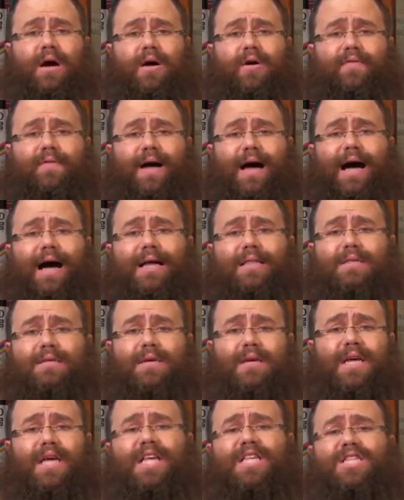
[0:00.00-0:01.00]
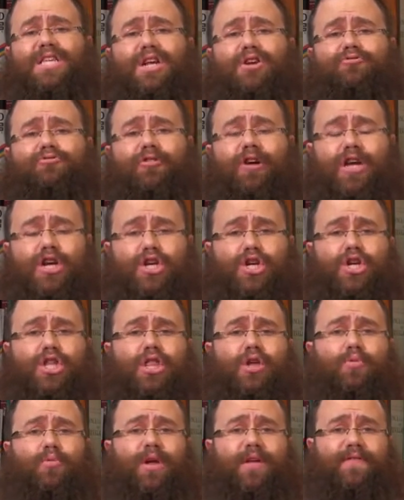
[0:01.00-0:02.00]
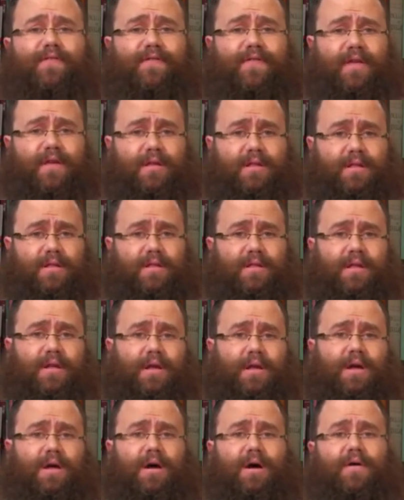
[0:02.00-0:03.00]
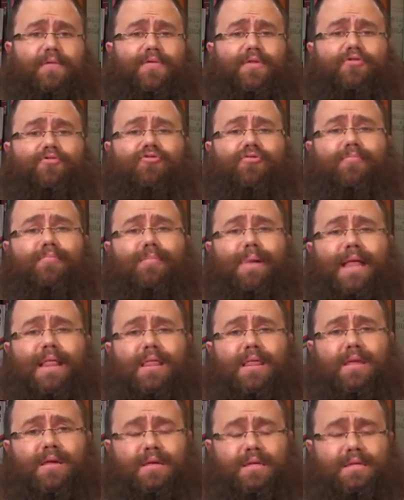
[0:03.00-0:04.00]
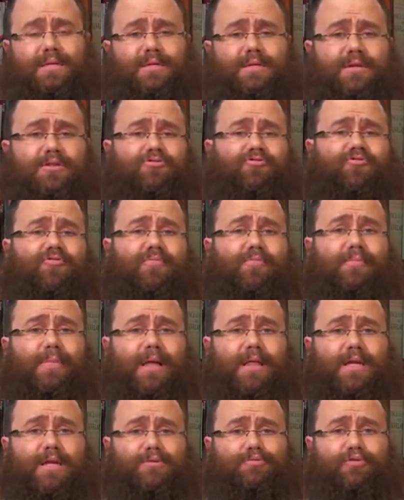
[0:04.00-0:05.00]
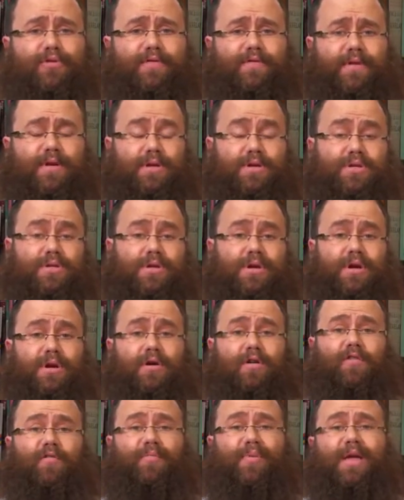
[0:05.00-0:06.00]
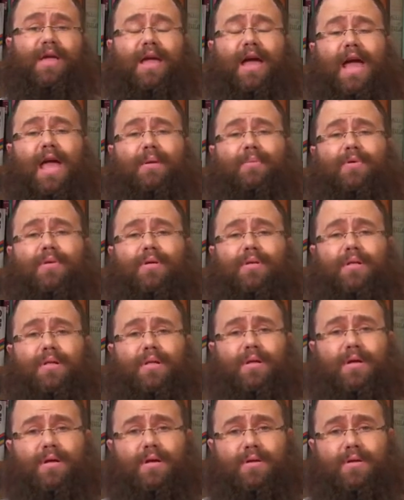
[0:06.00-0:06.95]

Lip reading: of utter exhilaration that we feel of the tremendous, tremendous privilege of being able